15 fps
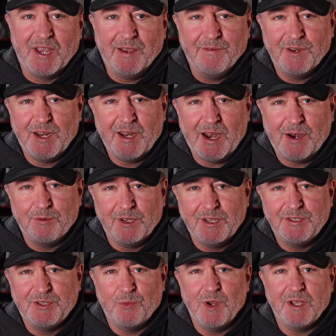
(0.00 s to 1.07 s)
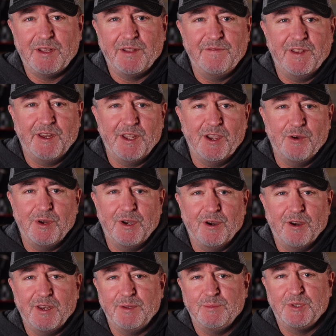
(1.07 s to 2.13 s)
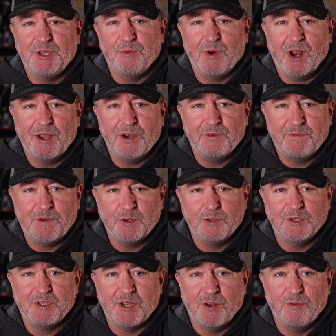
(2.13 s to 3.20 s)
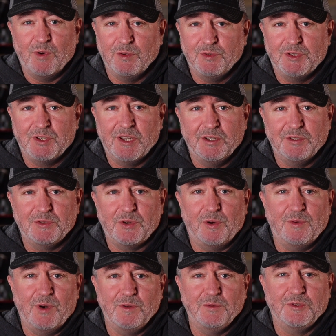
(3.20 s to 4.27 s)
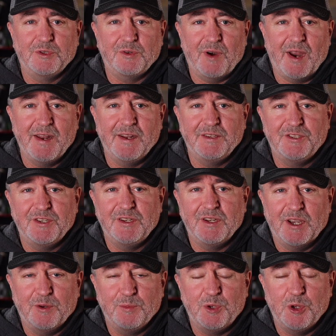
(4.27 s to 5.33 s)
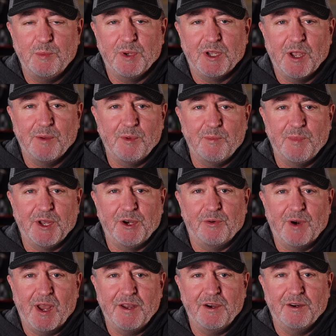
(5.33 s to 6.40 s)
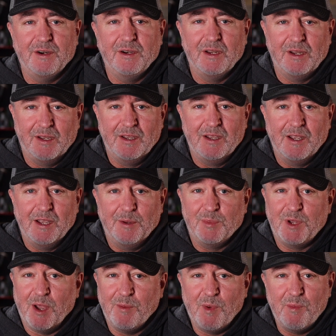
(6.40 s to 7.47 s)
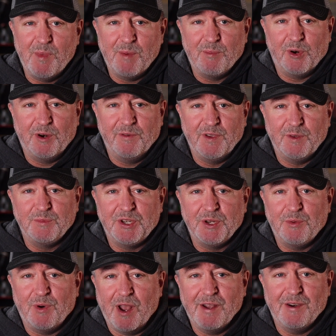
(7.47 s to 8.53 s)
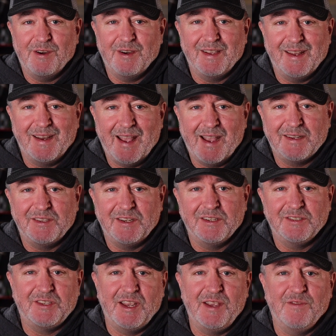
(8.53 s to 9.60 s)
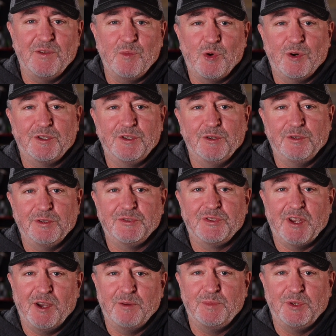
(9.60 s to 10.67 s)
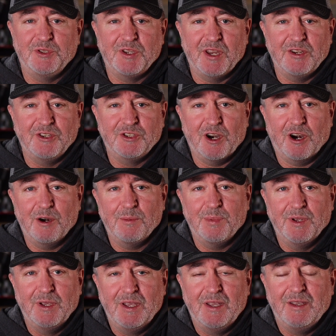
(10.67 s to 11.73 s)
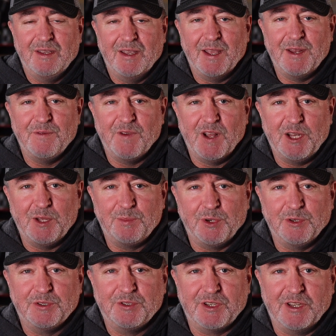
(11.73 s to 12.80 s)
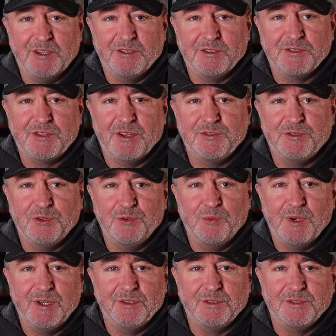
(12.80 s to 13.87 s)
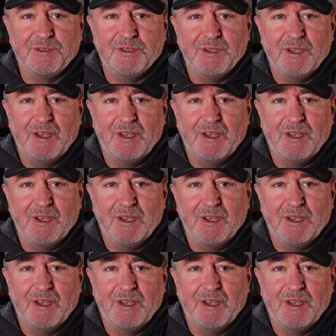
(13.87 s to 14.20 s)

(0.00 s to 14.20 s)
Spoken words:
Kevin, and I release a weekly video here on MCrider focused on road skills or road strategy to help you become a better rider, become a member of MCrider, and get access to even more tools to help you stay sharp and develop your skills on two wheels.